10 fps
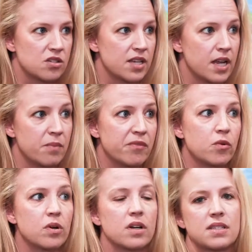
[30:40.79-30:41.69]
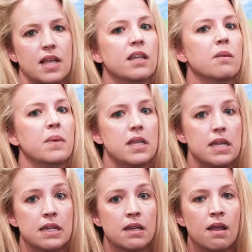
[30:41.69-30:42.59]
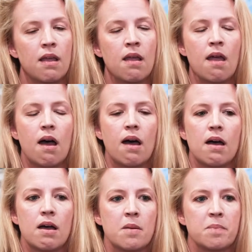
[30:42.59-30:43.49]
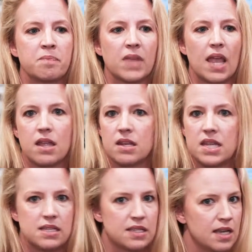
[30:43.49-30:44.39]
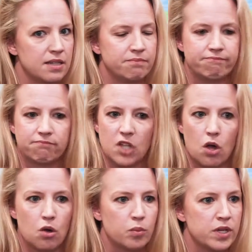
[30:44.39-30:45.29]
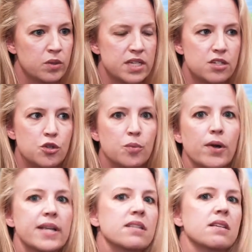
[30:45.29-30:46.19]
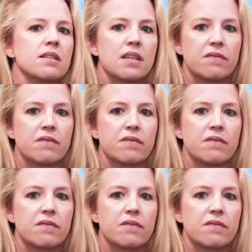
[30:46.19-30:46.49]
Sam for a second opinion, and he said, no, we don't need to do braces.